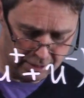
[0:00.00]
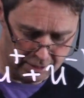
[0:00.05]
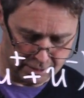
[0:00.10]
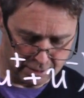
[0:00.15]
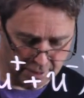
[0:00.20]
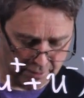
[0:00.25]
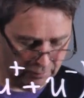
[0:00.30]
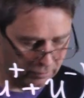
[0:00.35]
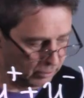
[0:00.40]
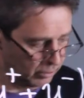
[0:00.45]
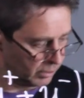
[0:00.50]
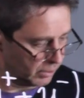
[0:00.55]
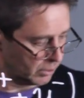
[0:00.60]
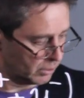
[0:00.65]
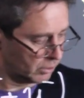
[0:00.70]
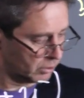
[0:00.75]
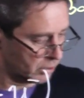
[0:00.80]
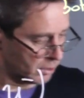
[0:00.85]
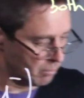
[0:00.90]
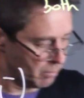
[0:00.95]
is I've got to
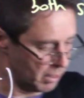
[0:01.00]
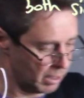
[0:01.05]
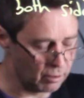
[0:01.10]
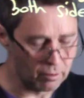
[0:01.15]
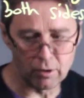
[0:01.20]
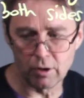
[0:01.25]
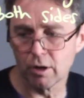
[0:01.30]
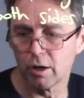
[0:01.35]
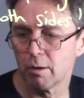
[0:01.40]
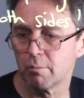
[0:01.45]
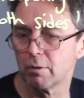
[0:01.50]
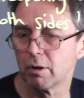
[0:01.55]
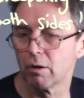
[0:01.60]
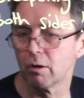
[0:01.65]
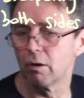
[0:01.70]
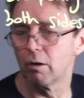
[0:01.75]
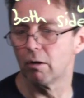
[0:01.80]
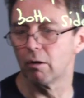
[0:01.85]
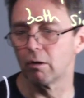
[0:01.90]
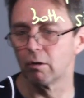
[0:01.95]
somehow come
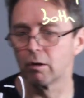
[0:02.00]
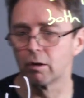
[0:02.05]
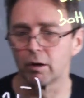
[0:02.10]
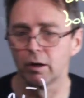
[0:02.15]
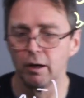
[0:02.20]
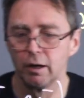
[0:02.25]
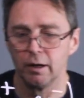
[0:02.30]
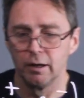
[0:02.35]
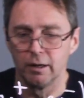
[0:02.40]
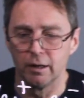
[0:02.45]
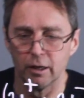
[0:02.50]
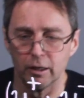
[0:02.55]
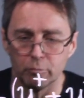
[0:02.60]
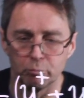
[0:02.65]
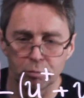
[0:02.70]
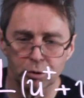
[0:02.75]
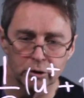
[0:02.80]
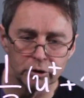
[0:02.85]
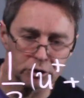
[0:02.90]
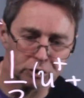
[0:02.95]
along
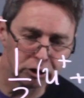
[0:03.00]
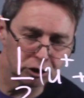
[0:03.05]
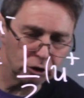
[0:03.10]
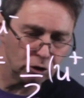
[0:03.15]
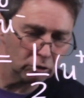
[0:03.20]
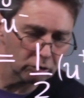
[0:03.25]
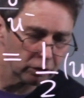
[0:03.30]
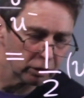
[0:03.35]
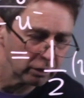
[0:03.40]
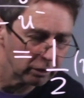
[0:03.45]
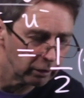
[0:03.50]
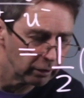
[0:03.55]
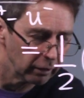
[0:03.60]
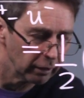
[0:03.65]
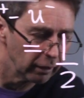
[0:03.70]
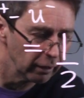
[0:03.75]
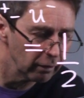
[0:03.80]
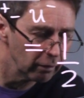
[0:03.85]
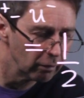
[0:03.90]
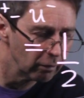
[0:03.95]
and put a shock in
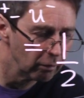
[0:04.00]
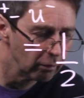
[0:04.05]
here